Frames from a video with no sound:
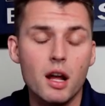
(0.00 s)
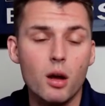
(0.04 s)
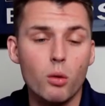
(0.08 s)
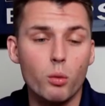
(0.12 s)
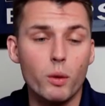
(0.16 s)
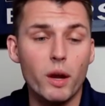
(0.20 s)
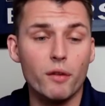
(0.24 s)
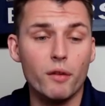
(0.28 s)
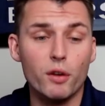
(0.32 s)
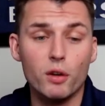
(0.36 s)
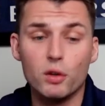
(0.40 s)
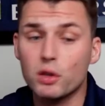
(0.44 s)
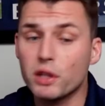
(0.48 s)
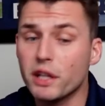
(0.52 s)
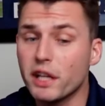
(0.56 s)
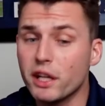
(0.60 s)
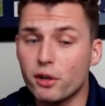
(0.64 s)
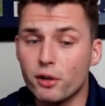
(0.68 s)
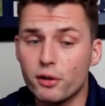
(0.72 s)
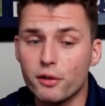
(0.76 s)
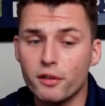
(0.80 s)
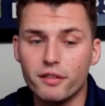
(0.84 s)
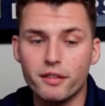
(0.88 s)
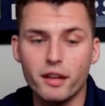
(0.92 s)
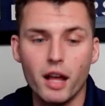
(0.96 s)
We have our
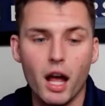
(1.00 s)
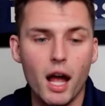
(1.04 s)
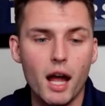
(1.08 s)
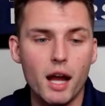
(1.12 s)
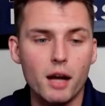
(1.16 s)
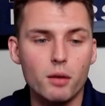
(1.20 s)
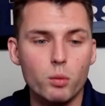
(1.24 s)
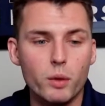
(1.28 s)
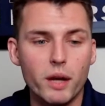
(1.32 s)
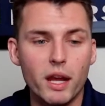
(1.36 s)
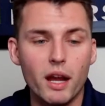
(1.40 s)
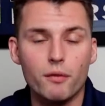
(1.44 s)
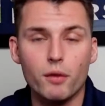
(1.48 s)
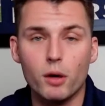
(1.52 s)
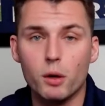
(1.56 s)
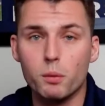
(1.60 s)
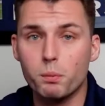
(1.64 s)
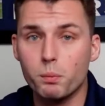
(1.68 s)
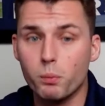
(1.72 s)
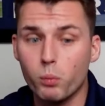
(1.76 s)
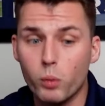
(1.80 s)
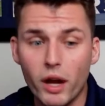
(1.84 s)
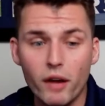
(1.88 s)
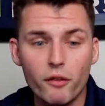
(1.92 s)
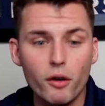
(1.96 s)
leaders signed. We have our
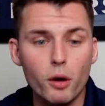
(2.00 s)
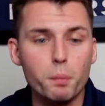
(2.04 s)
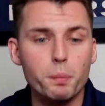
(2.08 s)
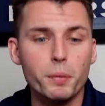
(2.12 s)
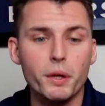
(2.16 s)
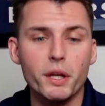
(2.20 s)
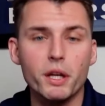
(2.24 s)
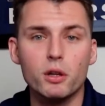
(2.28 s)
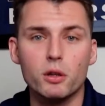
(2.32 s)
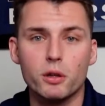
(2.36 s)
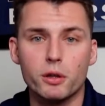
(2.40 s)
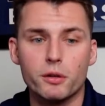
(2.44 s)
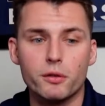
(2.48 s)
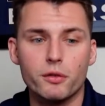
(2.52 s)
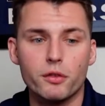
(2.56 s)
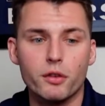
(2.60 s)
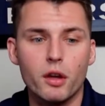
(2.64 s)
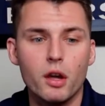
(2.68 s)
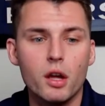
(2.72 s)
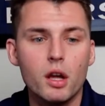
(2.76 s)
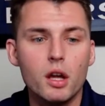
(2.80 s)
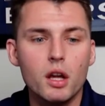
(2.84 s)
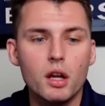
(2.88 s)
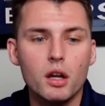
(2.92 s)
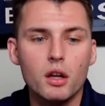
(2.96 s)
we have our pillars.
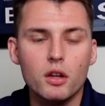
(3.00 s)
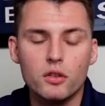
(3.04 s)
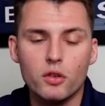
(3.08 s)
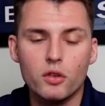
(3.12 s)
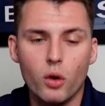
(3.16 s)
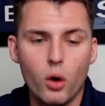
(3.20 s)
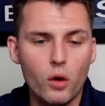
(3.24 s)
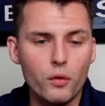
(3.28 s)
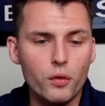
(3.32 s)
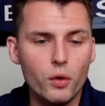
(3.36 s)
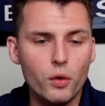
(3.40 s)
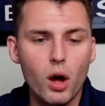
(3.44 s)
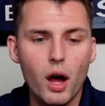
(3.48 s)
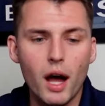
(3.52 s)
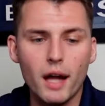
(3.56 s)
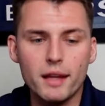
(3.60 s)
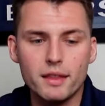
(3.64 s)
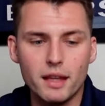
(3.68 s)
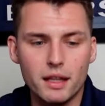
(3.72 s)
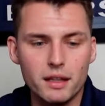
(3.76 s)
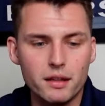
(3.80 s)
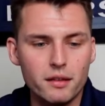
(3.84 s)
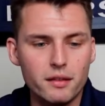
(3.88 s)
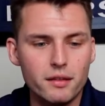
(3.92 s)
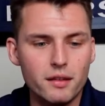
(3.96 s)
So overall, I
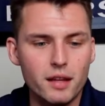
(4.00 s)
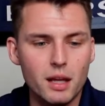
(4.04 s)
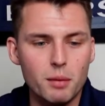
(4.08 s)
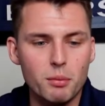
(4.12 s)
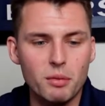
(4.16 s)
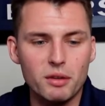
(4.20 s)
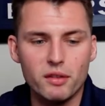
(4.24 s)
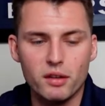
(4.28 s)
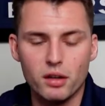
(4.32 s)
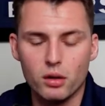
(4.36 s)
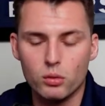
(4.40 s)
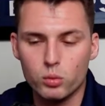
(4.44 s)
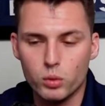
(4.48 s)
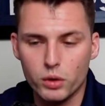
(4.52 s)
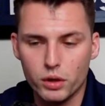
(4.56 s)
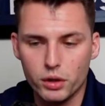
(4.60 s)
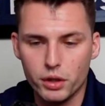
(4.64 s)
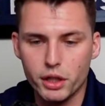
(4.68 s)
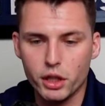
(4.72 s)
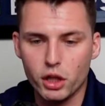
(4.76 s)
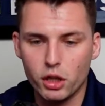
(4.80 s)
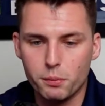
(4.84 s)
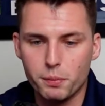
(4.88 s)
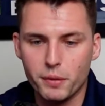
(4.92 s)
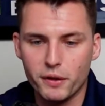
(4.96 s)
think this team is in a
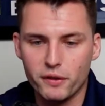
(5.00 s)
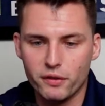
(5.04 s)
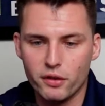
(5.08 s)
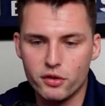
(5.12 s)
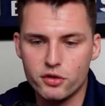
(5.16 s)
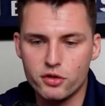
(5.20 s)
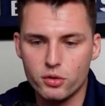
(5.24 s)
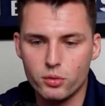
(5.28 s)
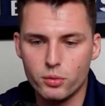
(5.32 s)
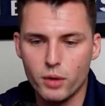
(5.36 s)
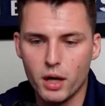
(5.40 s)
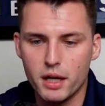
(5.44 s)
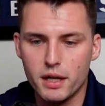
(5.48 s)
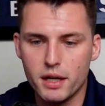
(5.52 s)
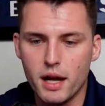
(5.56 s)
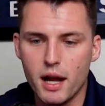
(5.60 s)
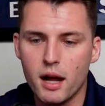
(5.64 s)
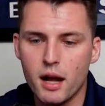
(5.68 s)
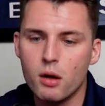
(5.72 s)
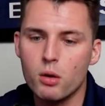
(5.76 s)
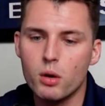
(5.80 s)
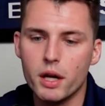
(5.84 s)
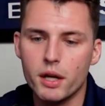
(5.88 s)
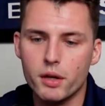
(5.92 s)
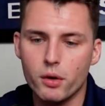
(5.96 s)
really good position right
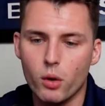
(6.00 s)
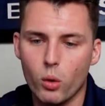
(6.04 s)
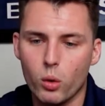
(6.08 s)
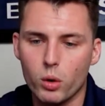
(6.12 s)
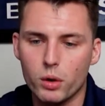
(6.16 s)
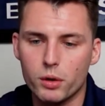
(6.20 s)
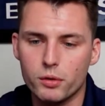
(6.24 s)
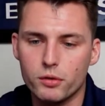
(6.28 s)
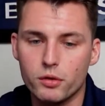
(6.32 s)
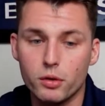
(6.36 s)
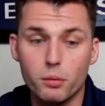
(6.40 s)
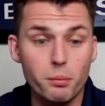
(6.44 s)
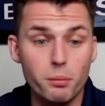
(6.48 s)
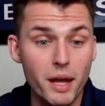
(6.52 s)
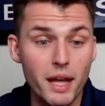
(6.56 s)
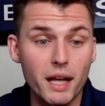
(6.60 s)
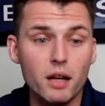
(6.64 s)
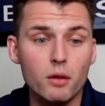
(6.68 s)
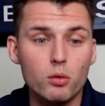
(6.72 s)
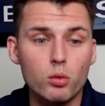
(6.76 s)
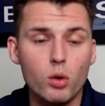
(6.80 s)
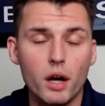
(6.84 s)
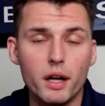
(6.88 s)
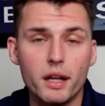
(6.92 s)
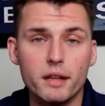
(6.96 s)
now in order to make
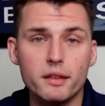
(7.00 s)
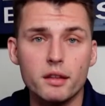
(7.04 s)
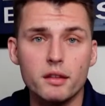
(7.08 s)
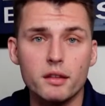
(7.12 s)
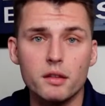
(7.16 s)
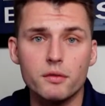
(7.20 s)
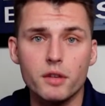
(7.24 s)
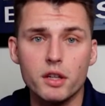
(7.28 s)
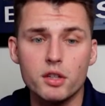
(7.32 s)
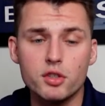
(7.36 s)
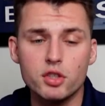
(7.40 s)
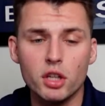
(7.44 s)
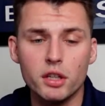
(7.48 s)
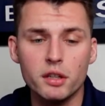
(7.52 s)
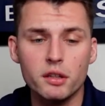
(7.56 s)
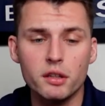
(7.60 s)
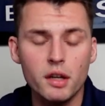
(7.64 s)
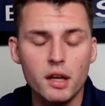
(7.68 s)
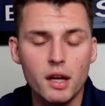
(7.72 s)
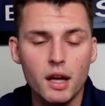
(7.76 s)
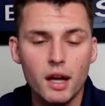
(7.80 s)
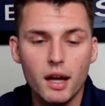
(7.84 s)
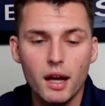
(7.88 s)
a run at the division.